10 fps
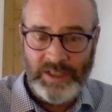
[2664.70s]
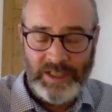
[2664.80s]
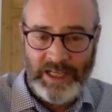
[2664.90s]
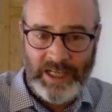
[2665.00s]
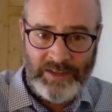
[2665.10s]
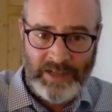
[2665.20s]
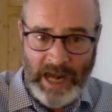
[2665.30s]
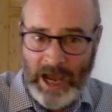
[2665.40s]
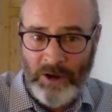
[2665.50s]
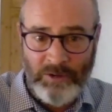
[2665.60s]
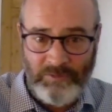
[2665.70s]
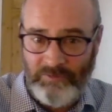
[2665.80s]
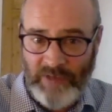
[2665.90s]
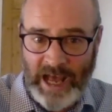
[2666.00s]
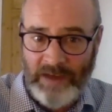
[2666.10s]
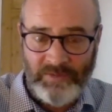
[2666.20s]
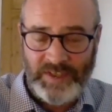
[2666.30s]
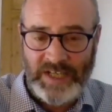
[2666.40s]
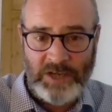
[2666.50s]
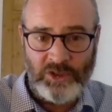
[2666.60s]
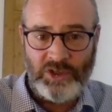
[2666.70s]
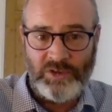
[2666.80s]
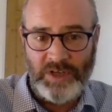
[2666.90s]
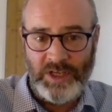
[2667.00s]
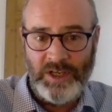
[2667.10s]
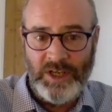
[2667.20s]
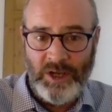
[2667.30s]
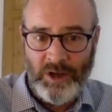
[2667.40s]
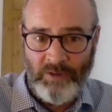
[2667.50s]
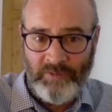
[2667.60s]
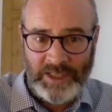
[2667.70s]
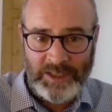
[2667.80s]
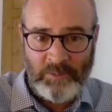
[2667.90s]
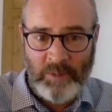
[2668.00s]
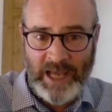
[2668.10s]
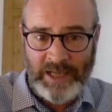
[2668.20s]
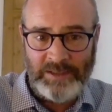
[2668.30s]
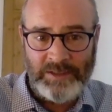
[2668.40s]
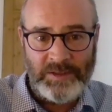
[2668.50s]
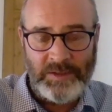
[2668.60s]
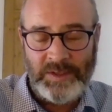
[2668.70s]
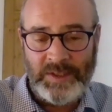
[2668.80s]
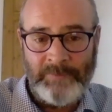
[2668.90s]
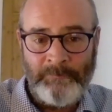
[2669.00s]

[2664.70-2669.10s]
in the now half century of independence.